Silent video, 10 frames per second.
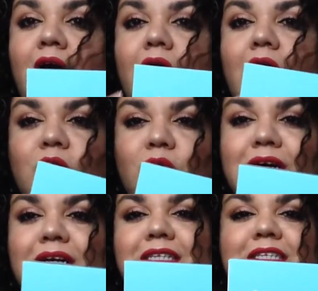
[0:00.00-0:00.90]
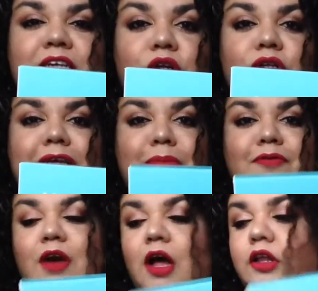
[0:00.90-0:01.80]
aqua teal type
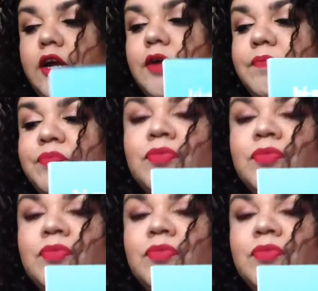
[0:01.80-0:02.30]
of color.